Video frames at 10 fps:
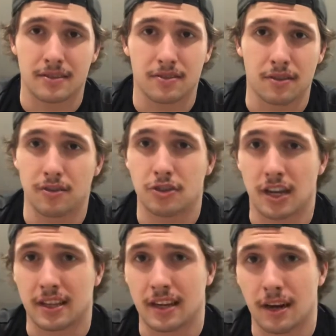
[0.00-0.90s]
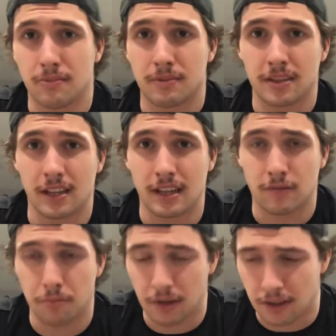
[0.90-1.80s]
go check that out. The link will
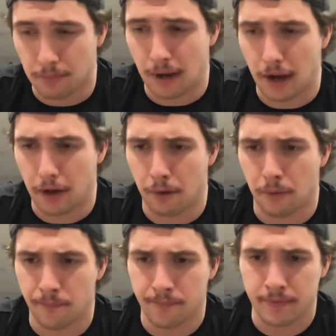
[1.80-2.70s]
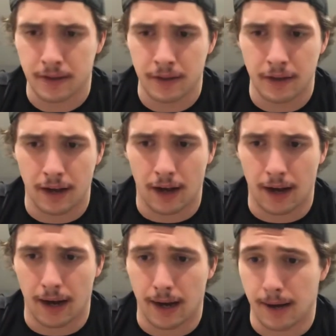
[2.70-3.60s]
be in the bio.
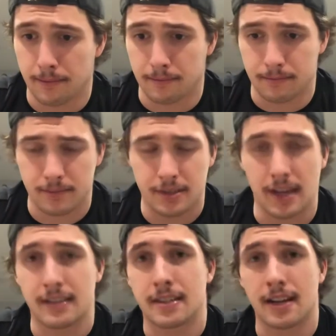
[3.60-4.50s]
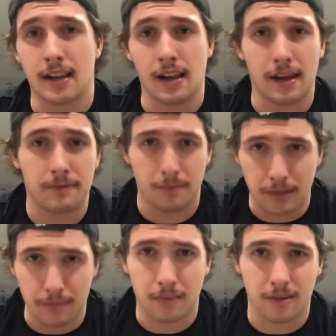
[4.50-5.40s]
Size 10 and 11 will be the
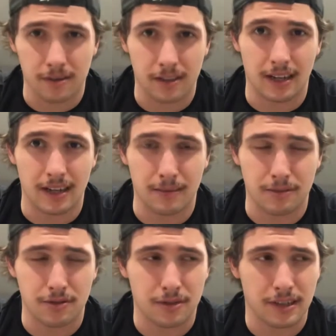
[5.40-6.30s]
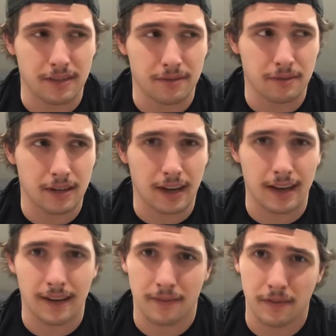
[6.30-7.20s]
majority of what I
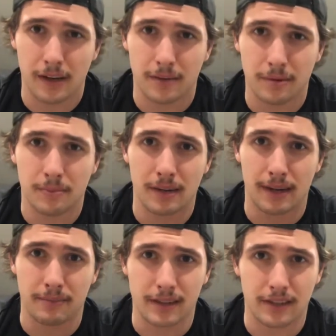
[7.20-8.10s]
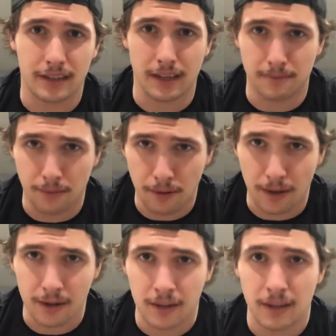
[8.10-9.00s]
have available, but I'm planning on getting
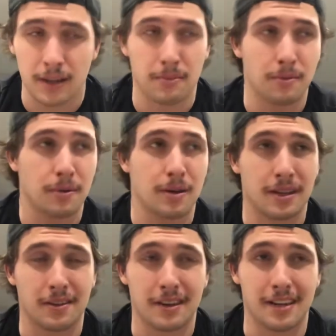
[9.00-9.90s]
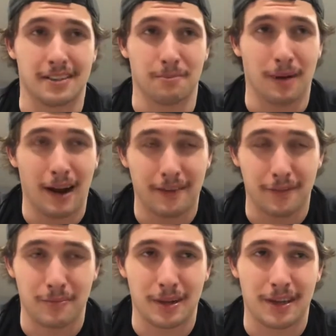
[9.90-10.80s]
more. The more that you guys can buy
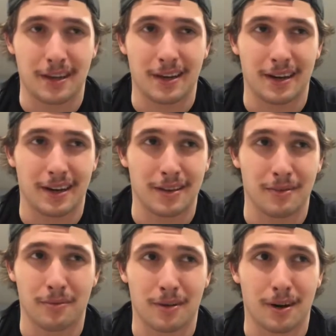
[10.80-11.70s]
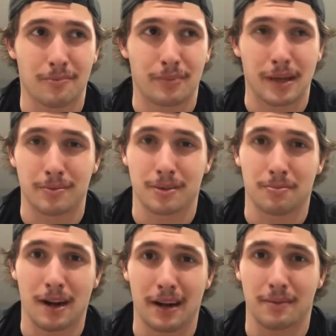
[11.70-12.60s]
from me, the more I'll be able to
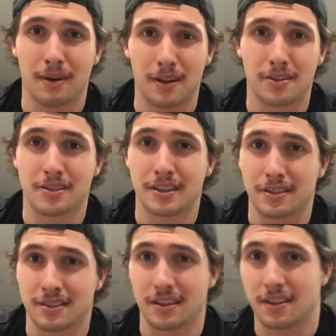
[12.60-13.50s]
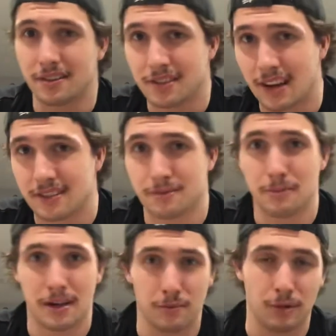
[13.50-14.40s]
buy other sneakers in other sizes,
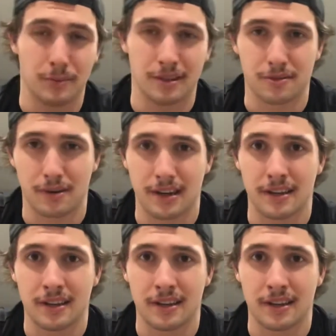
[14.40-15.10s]
men and women's, right?